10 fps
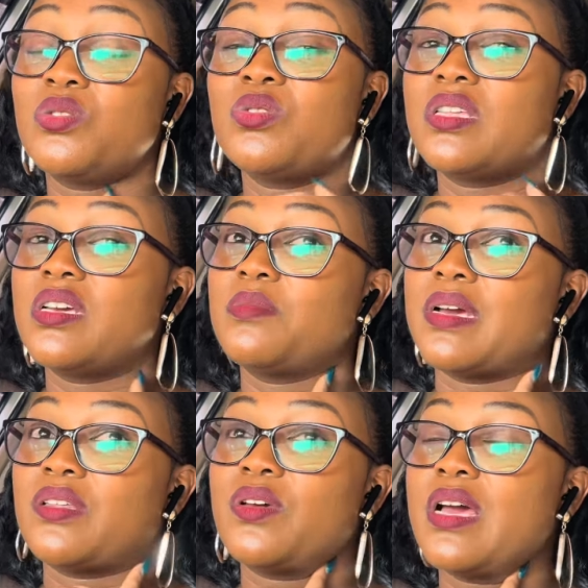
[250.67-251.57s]
the good
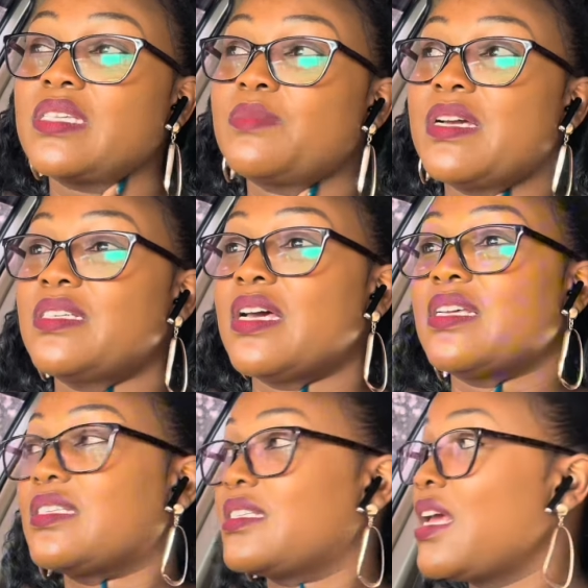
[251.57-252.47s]
thing by the way as much
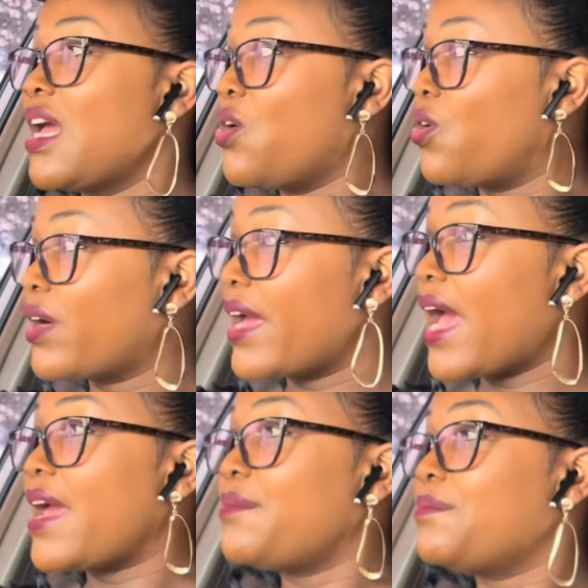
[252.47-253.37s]
as
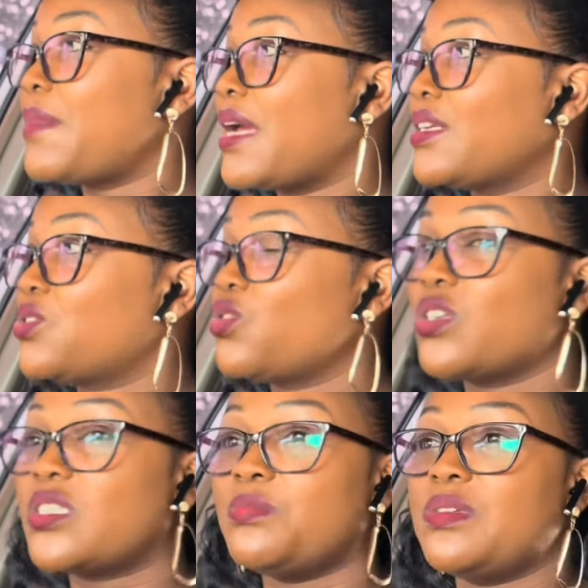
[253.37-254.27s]
okay i might
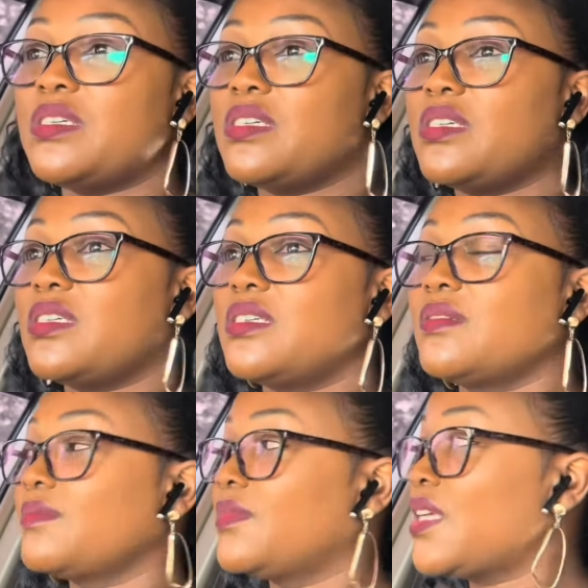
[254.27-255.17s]
not
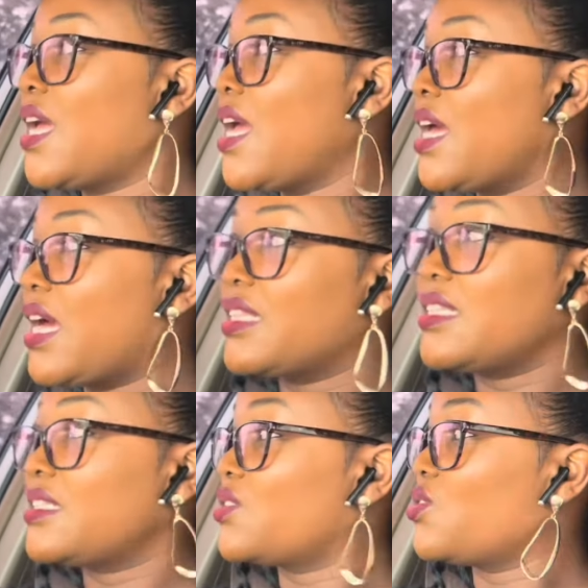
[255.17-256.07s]
be
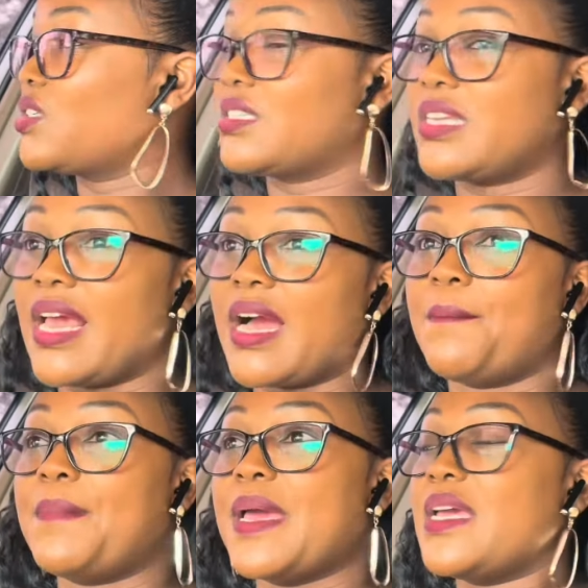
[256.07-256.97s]
and this is not
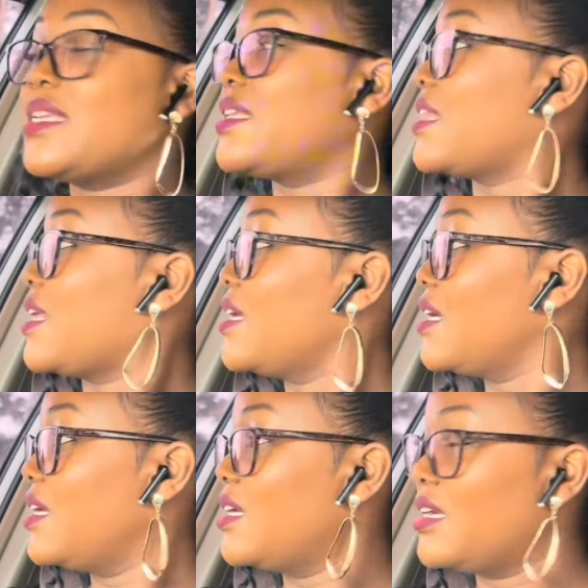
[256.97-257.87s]
like a paid
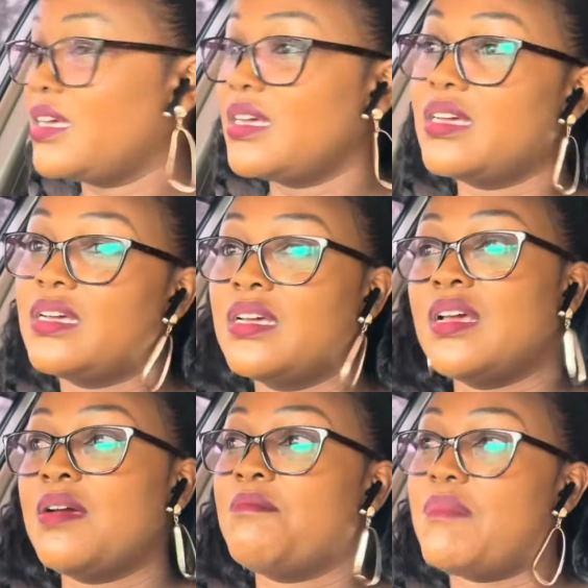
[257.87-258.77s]
thing
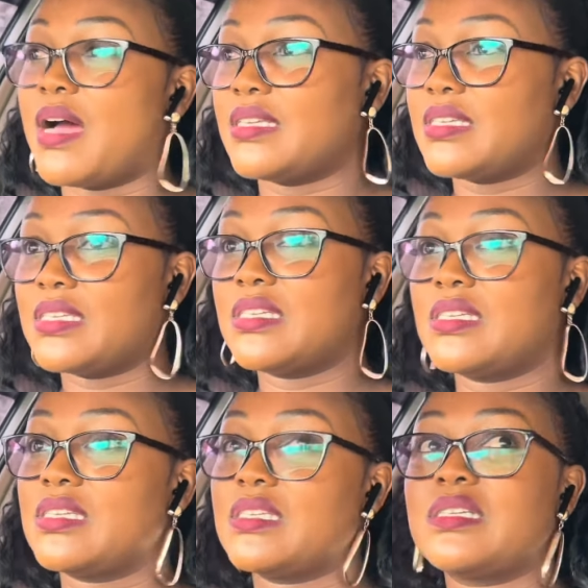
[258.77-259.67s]
but
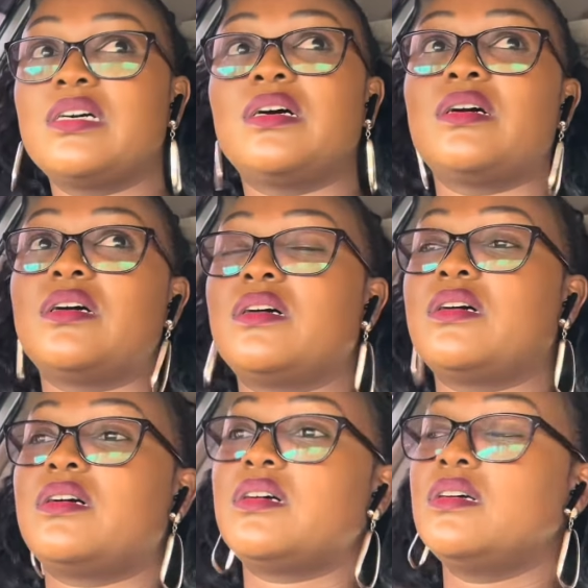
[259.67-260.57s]

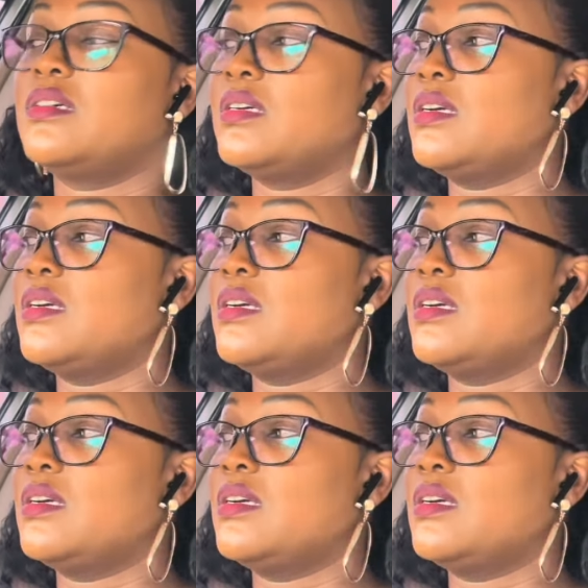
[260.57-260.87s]
uh